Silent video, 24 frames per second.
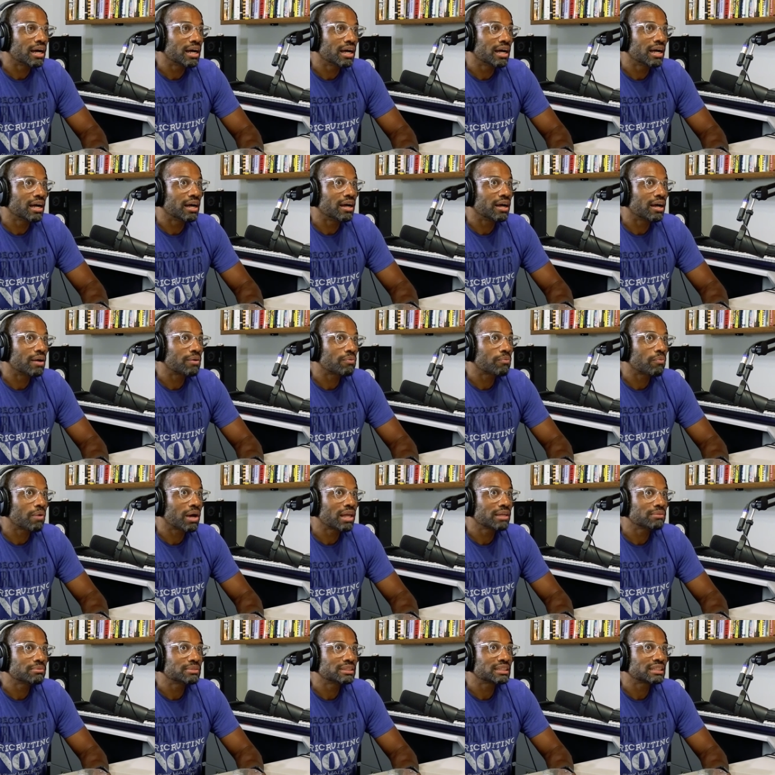uh,
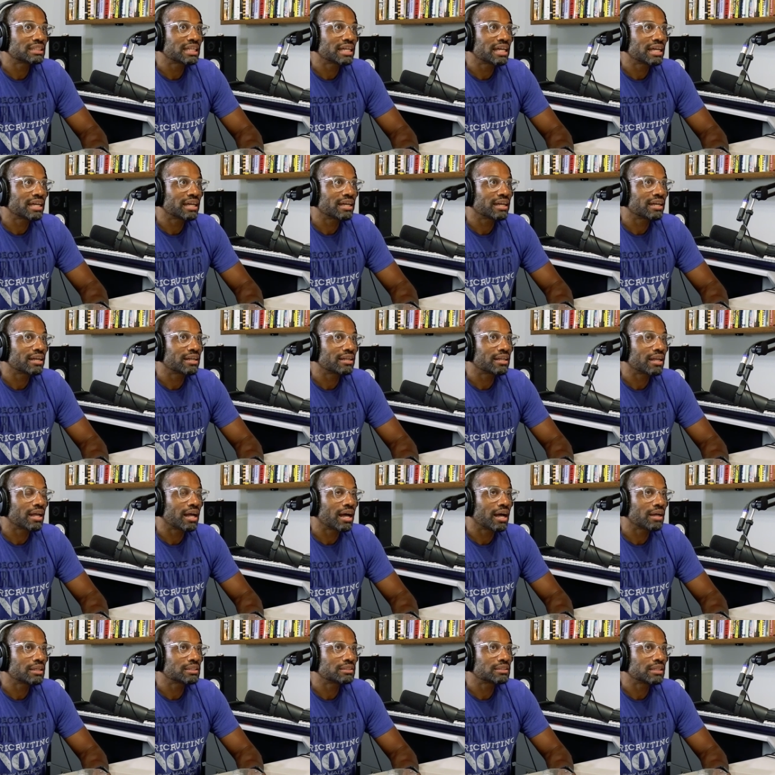while I was there,
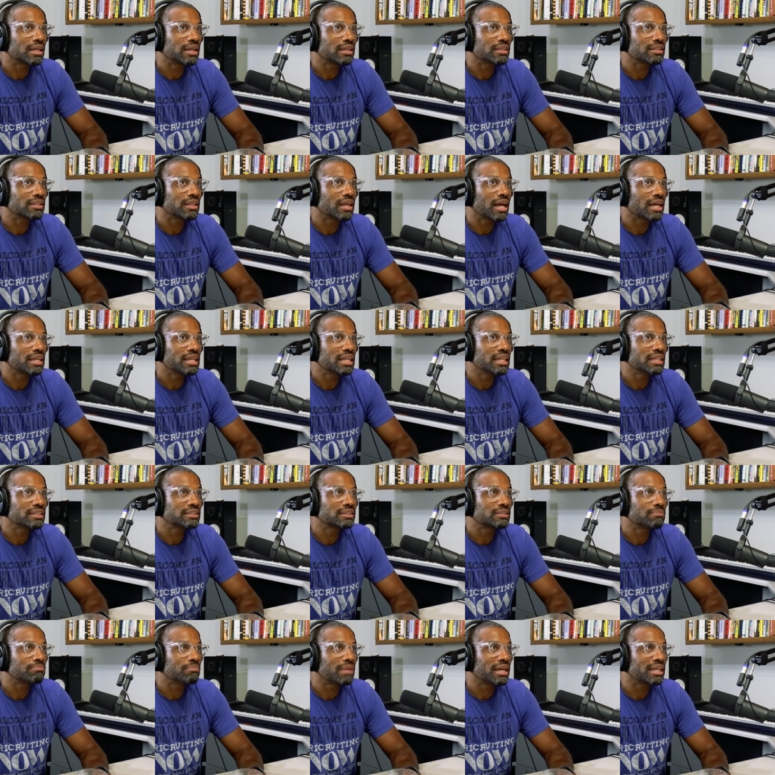I I needed
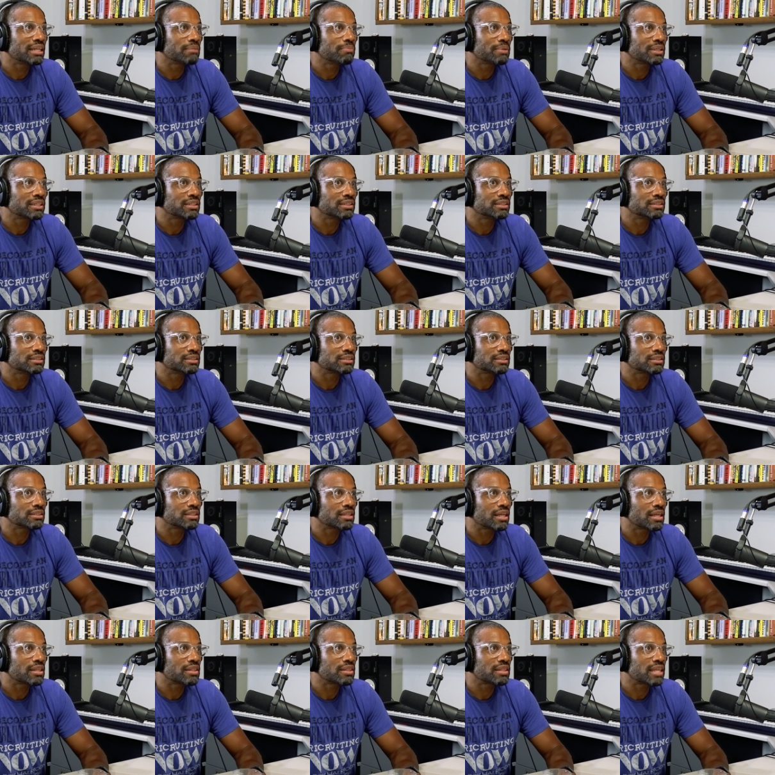some money because
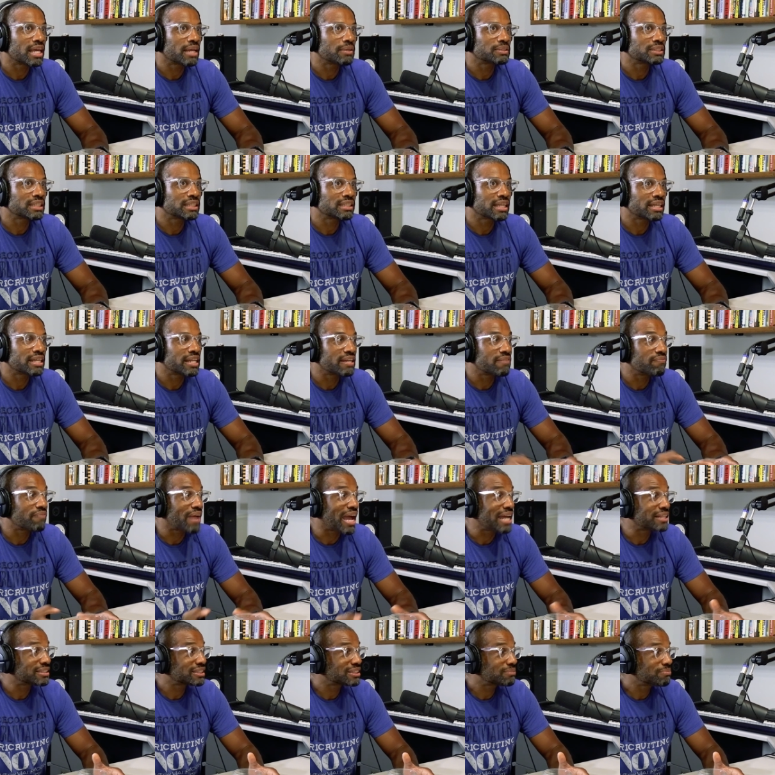they said they'd
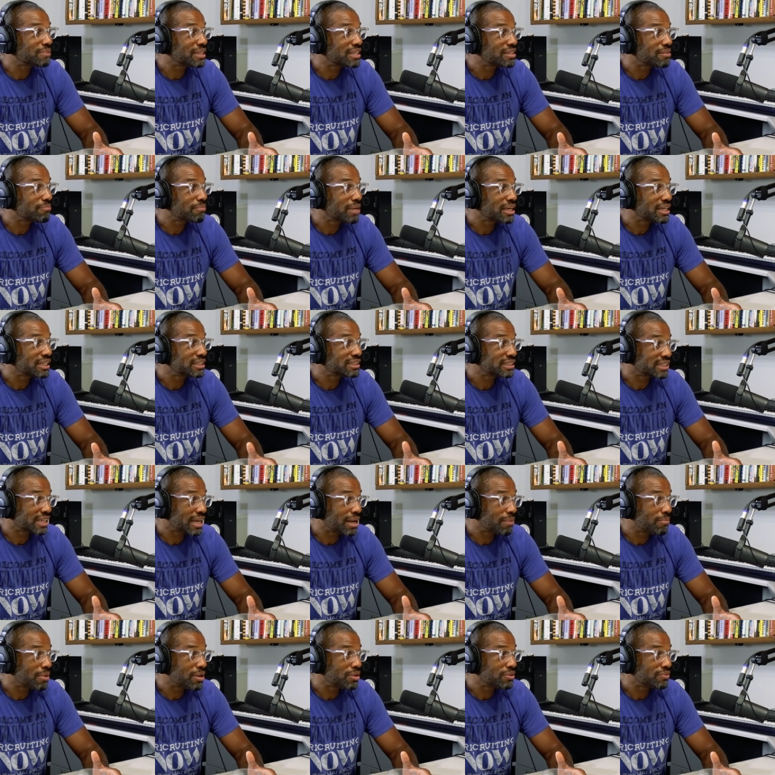advance me the money to
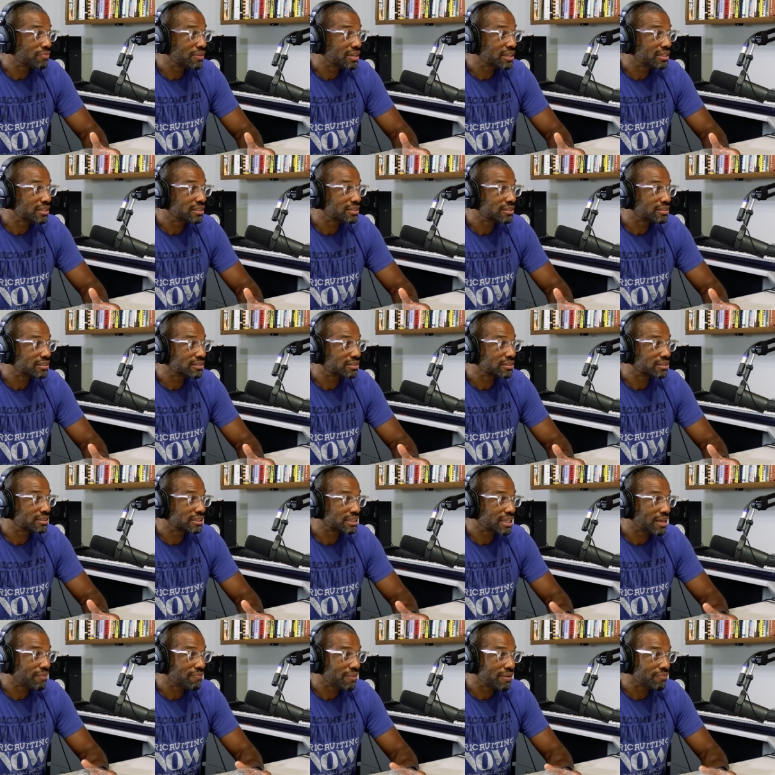come over to
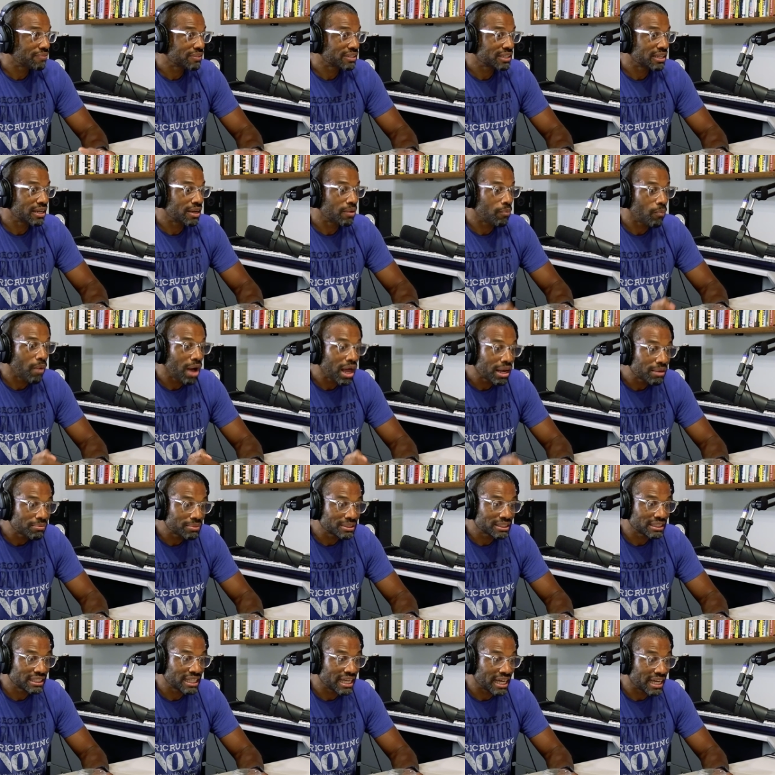South Africa. And while I
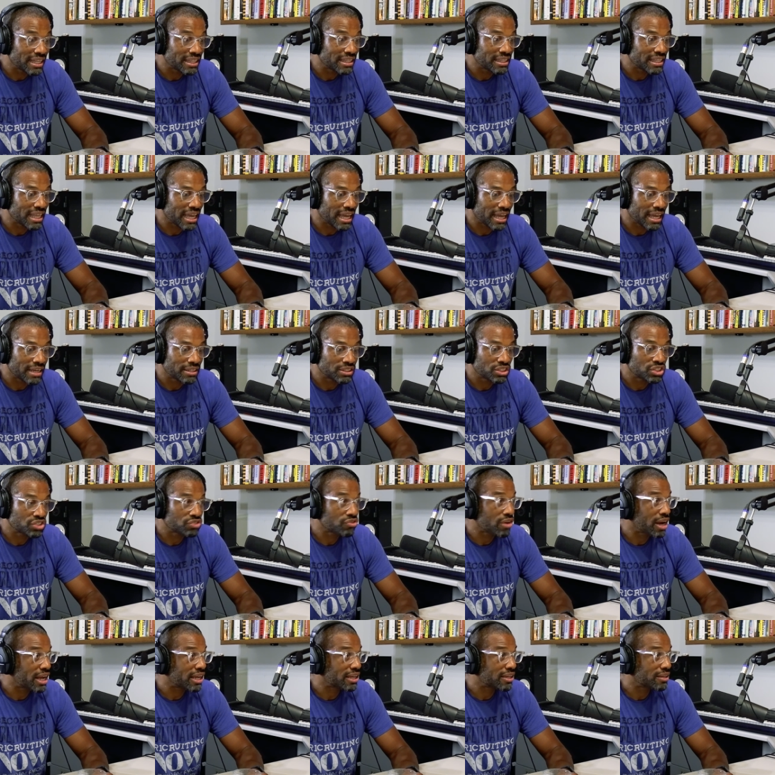was there, they had a
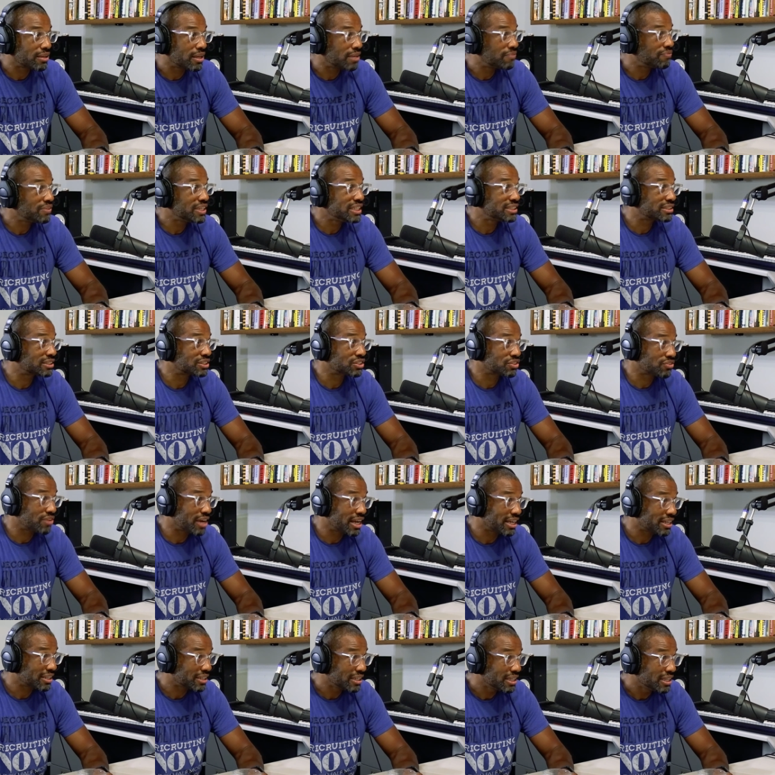strike, a visa
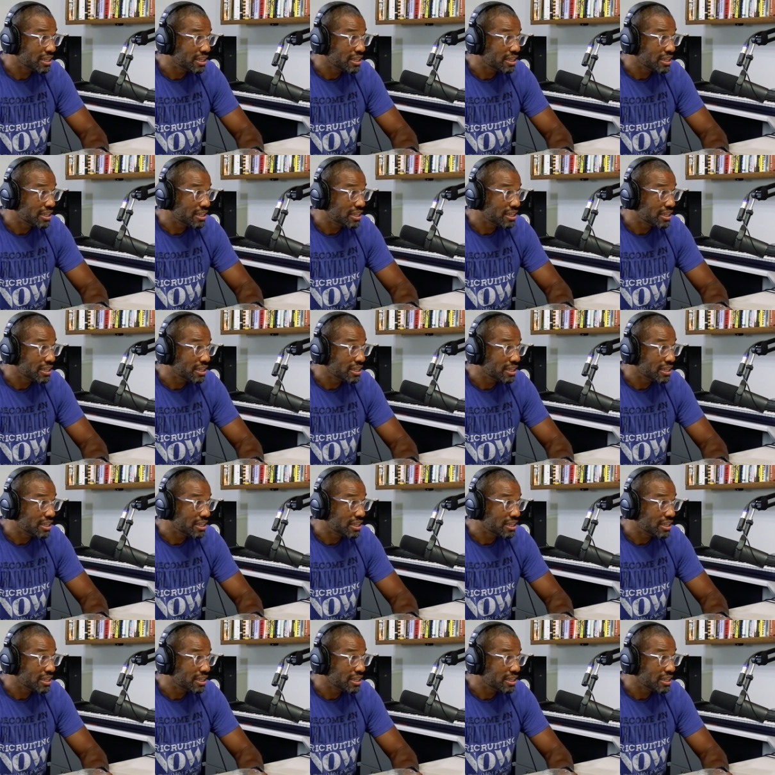strike.